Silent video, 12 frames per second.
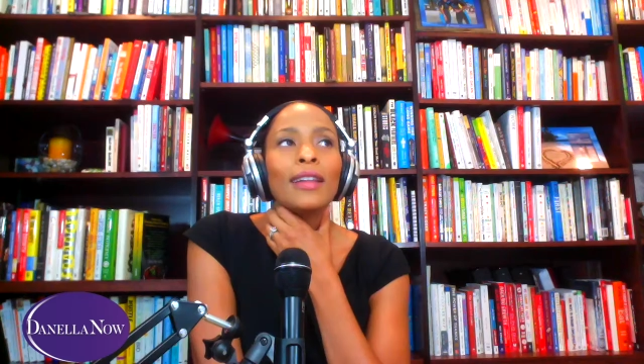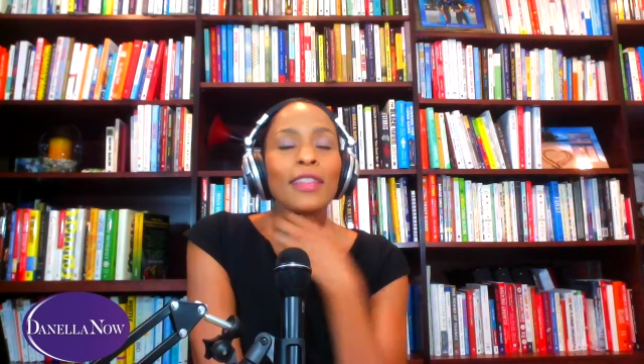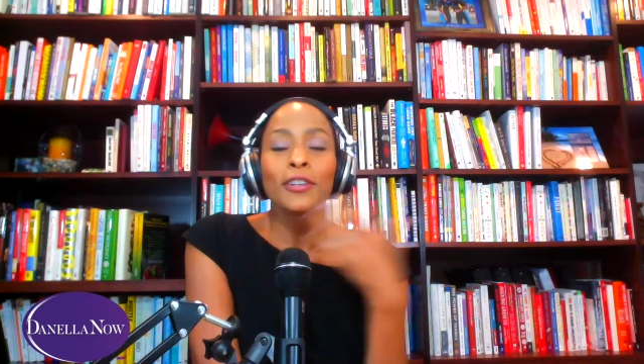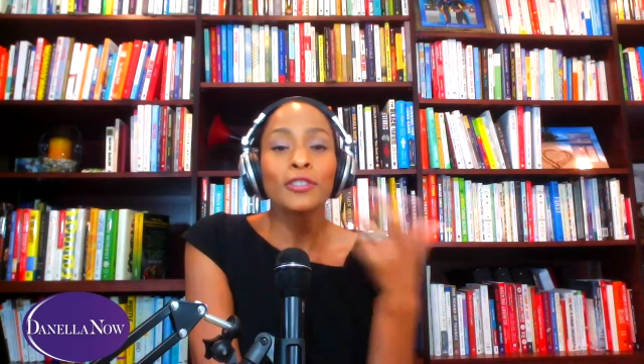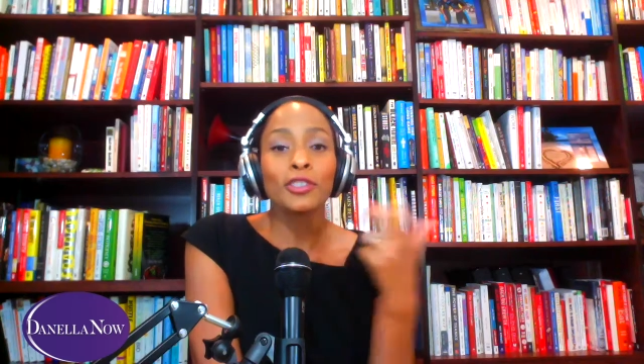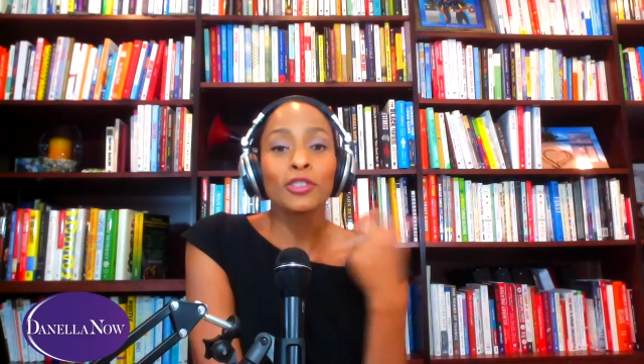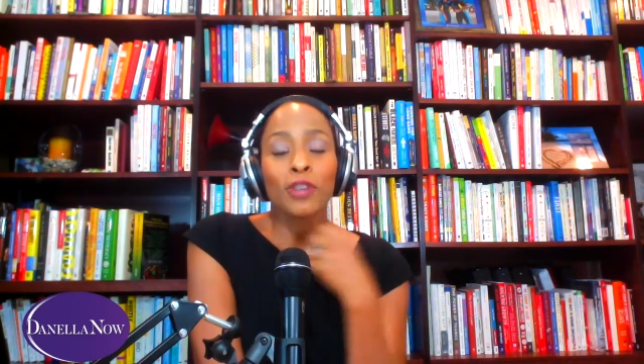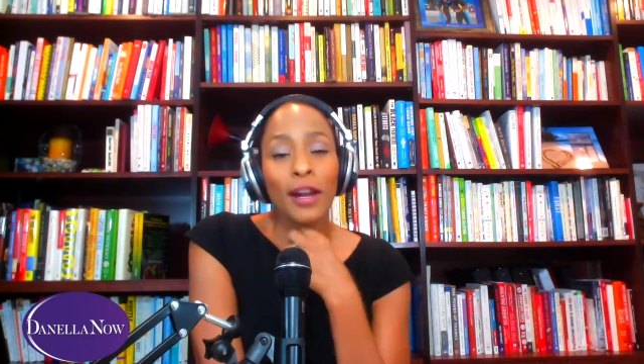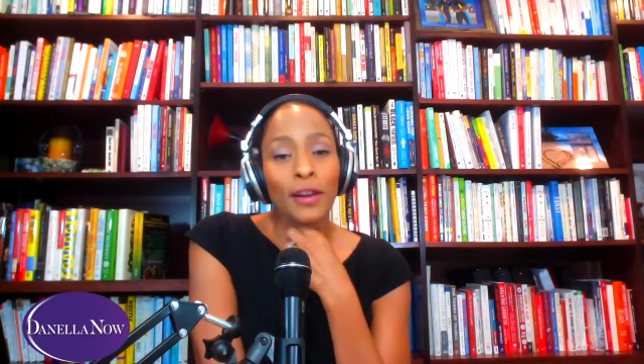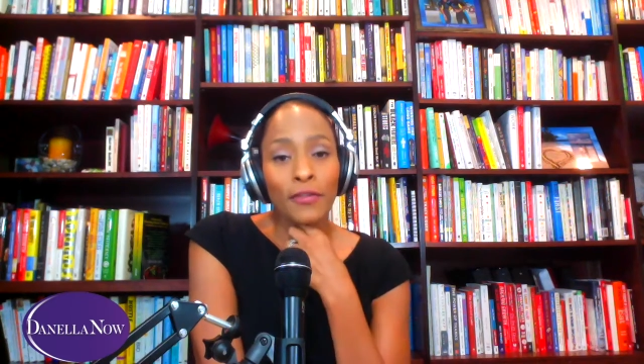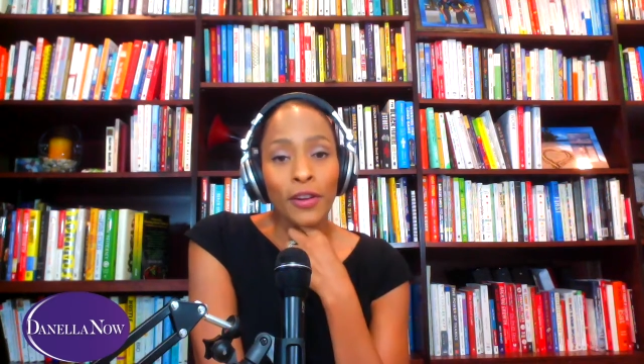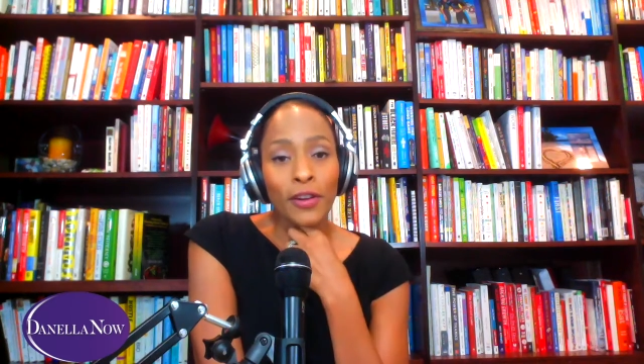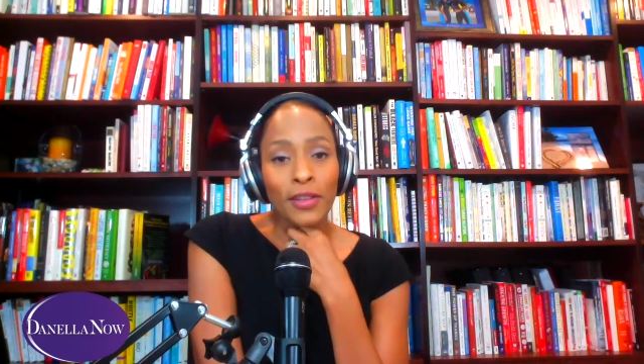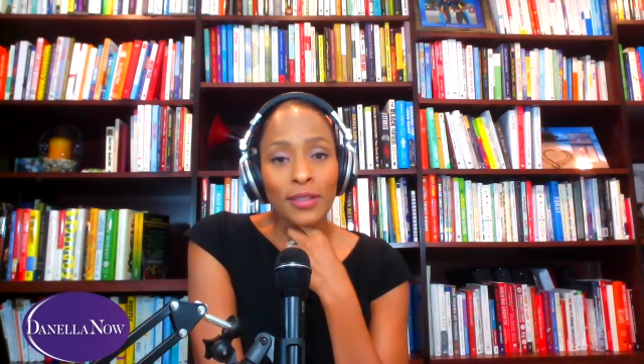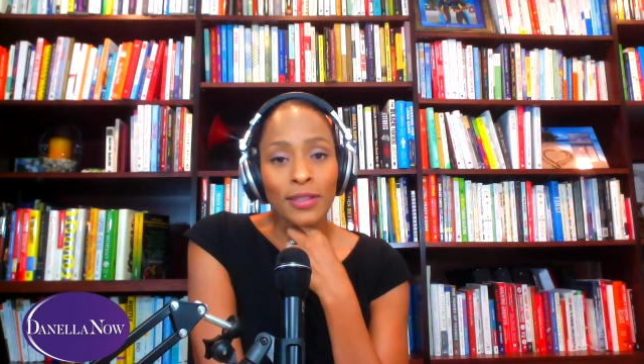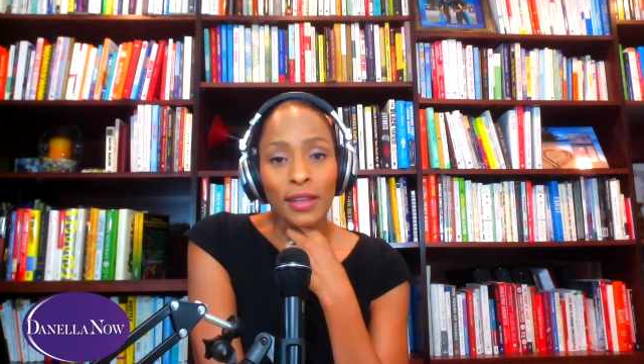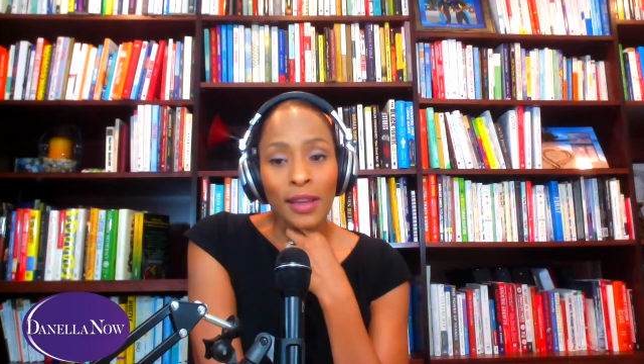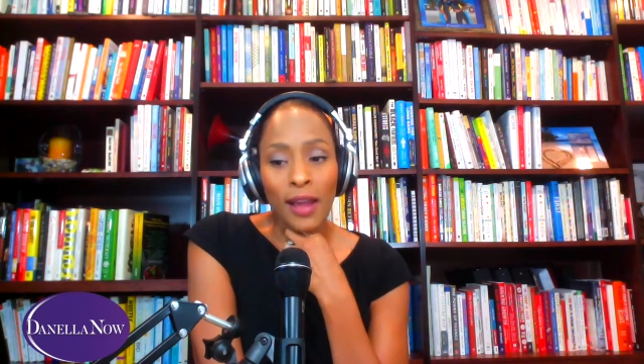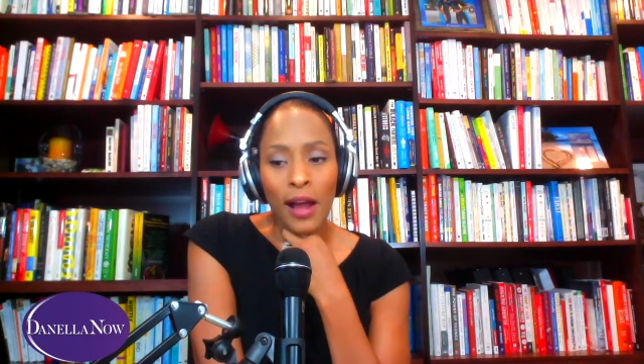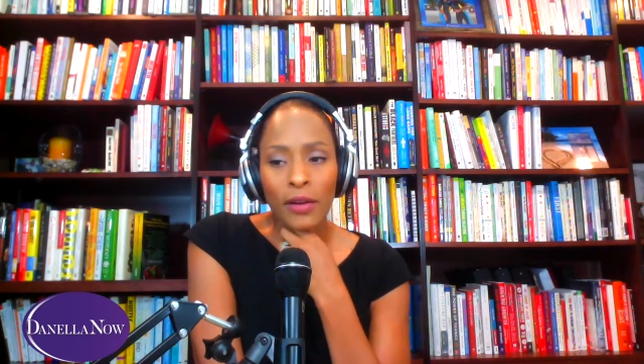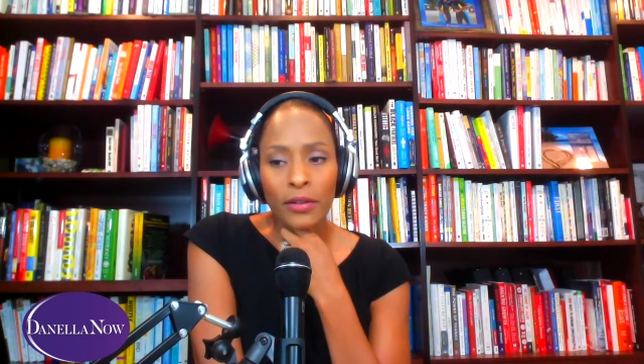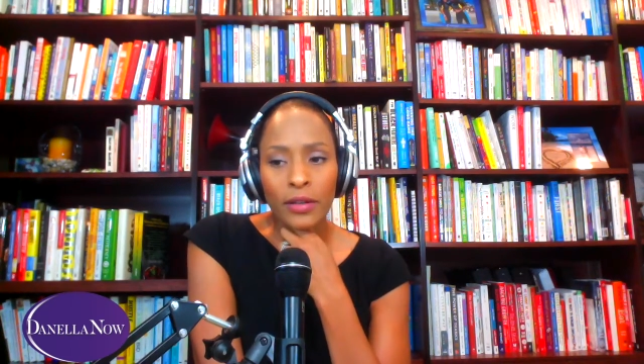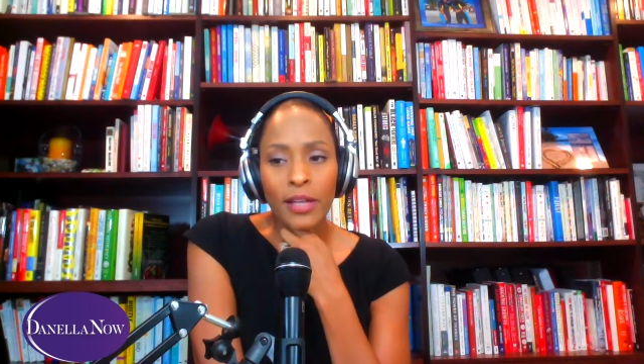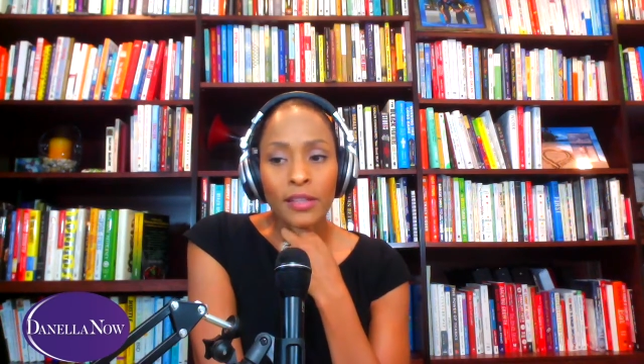they're just trying to figure this thing out.